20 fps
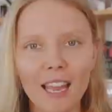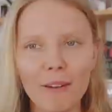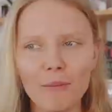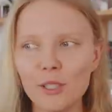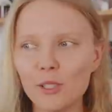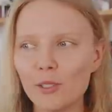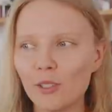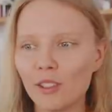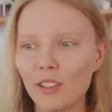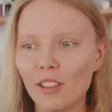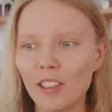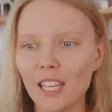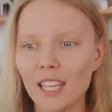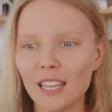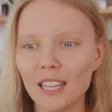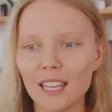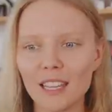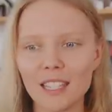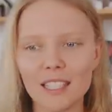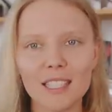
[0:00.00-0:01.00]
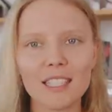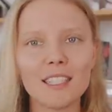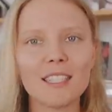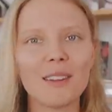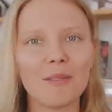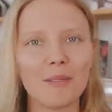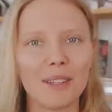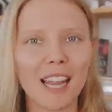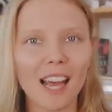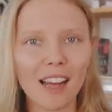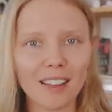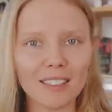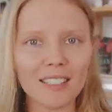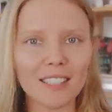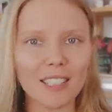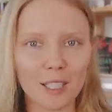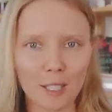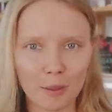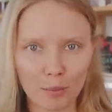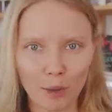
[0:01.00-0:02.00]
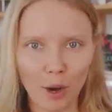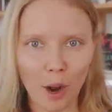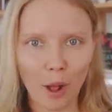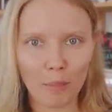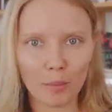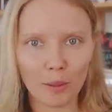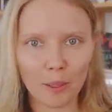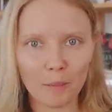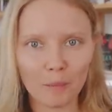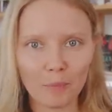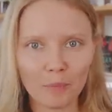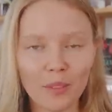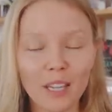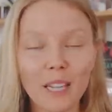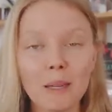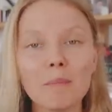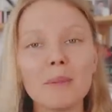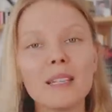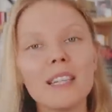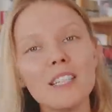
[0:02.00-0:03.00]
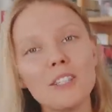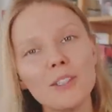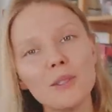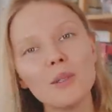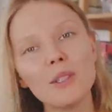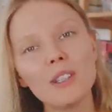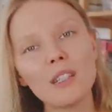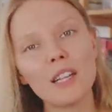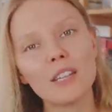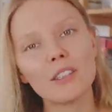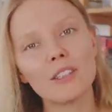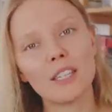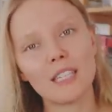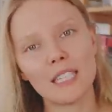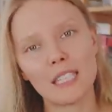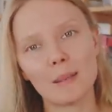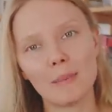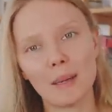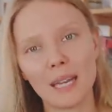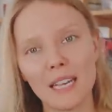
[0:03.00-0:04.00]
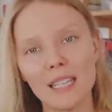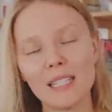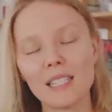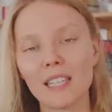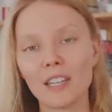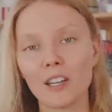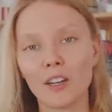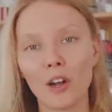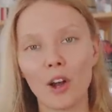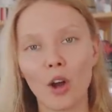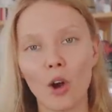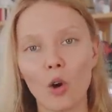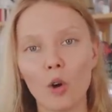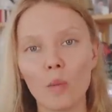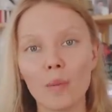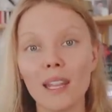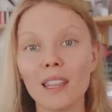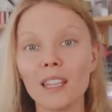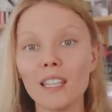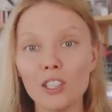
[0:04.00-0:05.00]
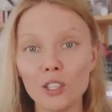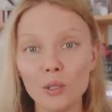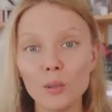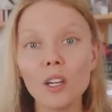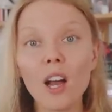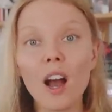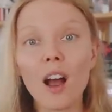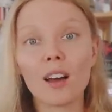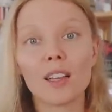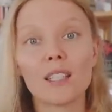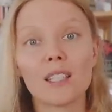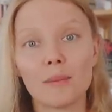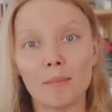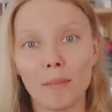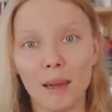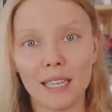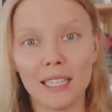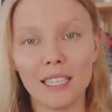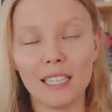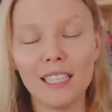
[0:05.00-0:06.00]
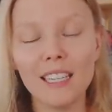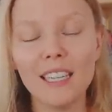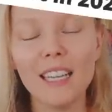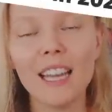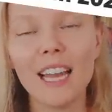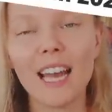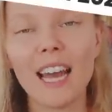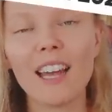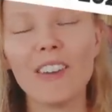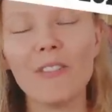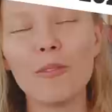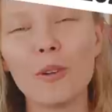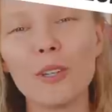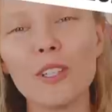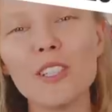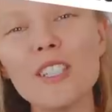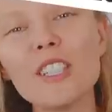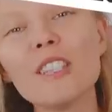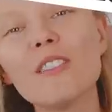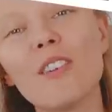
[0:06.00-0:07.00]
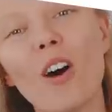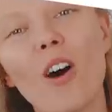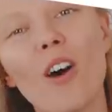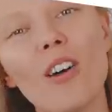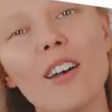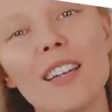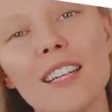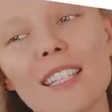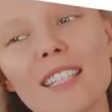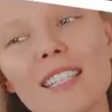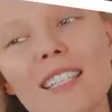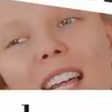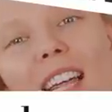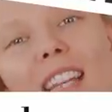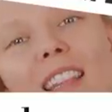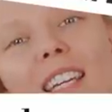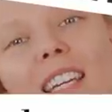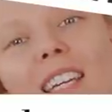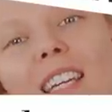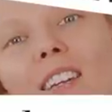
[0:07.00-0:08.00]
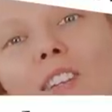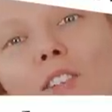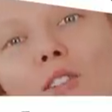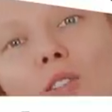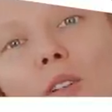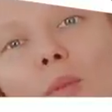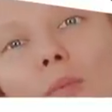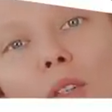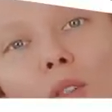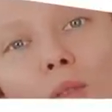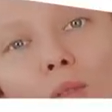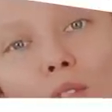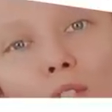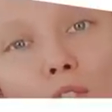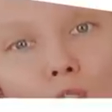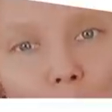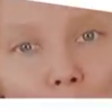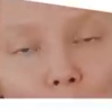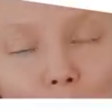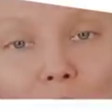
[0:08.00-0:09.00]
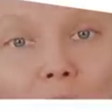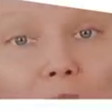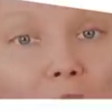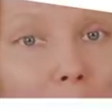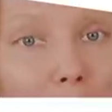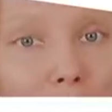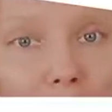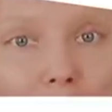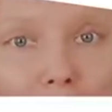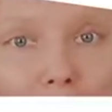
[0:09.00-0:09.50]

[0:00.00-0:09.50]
And we sort of think that this is someone else's problem. But they do clutter our space and our home, and they do cost money. And worst of all is that they contribute to climate